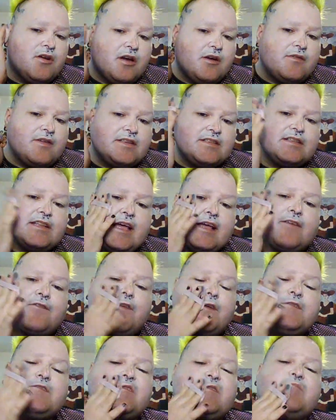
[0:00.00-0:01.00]
it was like
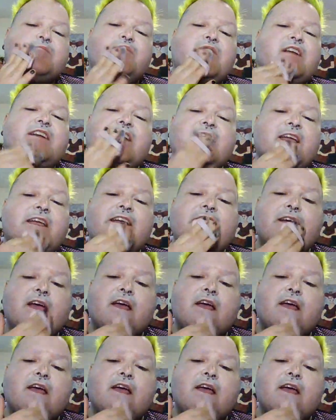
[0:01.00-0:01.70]
for somebody.